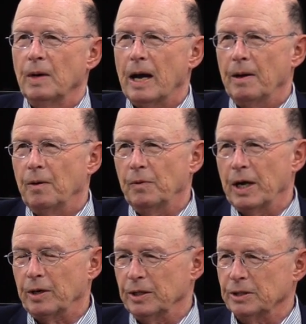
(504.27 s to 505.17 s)
uh, we're
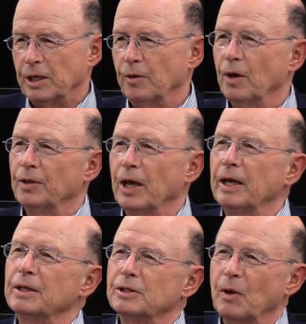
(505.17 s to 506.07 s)
not going to stay here all
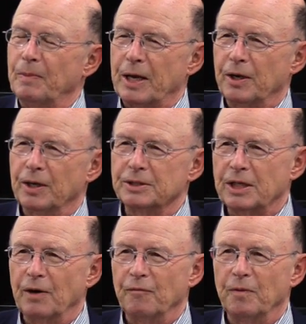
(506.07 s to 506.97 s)
night, so I'm not going to
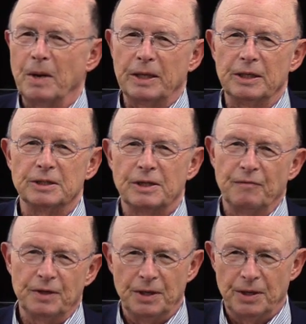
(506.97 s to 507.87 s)
start from
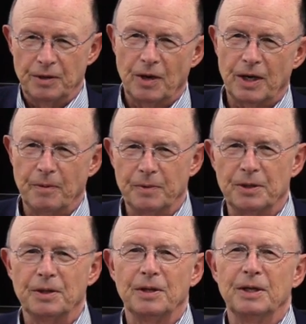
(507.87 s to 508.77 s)
1917 and talk up
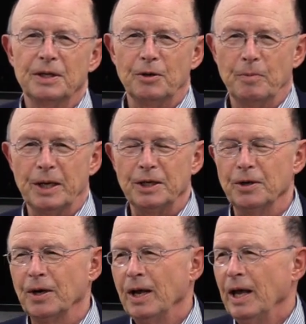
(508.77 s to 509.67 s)
until year by
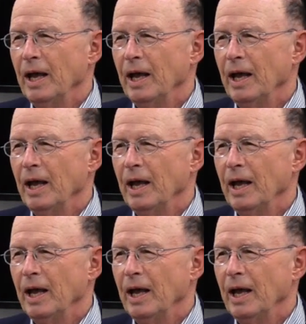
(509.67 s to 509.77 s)
year.